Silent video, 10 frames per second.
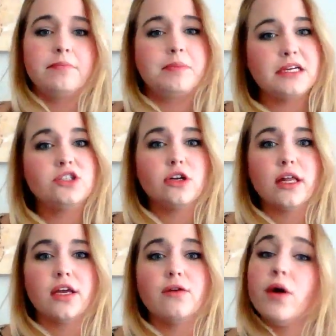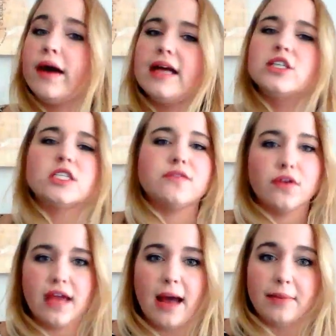be sure that you go ahead and just fill
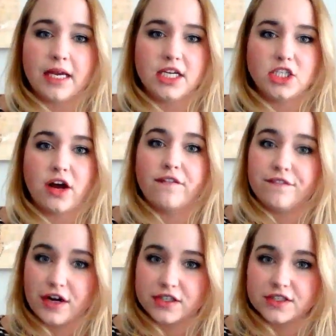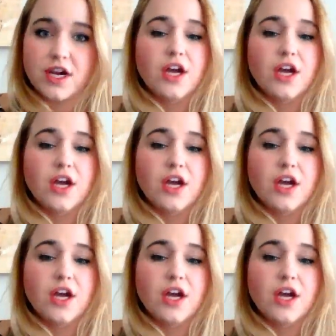the application out first.